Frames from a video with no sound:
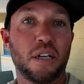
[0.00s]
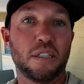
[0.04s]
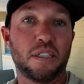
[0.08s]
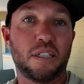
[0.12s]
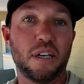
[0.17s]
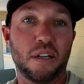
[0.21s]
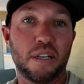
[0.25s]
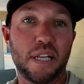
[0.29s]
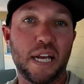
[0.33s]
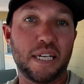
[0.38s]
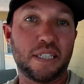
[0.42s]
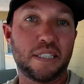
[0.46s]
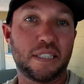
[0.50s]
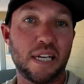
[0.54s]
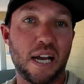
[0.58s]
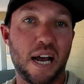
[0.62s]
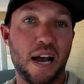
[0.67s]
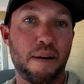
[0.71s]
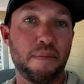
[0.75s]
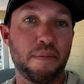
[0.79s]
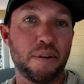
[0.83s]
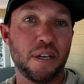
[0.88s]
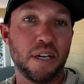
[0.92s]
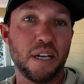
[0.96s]
Till next
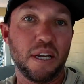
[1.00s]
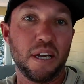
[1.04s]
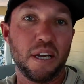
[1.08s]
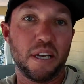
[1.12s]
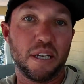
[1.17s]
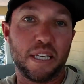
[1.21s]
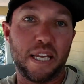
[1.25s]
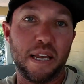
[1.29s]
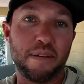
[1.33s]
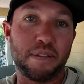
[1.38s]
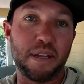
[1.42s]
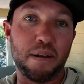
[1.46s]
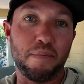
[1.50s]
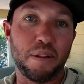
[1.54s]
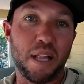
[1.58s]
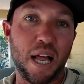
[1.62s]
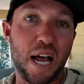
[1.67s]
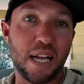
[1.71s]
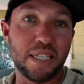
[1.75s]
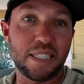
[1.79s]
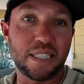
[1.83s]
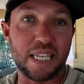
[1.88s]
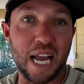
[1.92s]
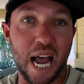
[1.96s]
time, keep them
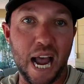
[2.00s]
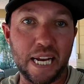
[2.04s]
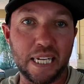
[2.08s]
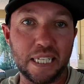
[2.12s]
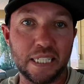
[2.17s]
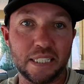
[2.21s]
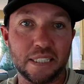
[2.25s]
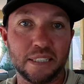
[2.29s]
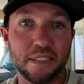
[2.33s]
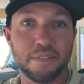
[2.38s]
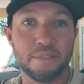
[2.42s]
lines tight.